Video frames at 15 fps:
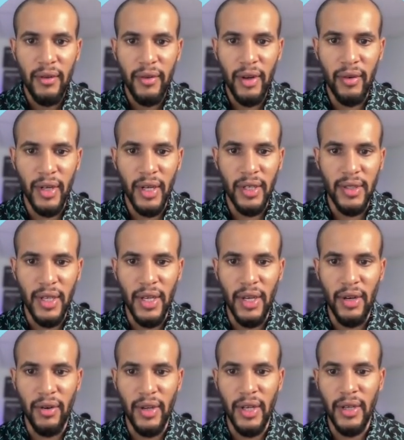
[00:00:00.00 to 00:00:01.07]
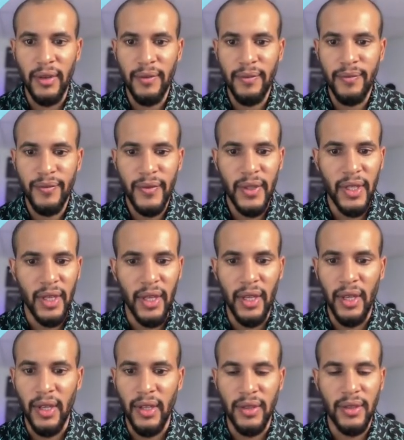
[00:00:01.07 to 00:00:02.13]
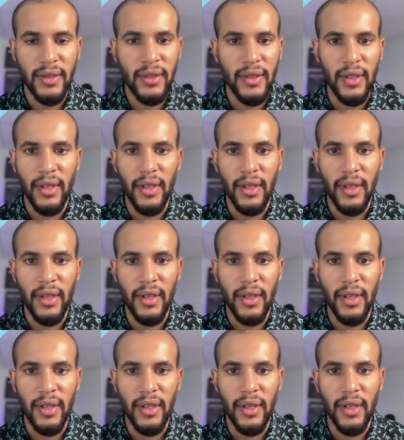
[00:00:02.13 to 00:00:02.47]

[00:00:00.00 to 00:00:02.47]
Very nice area, and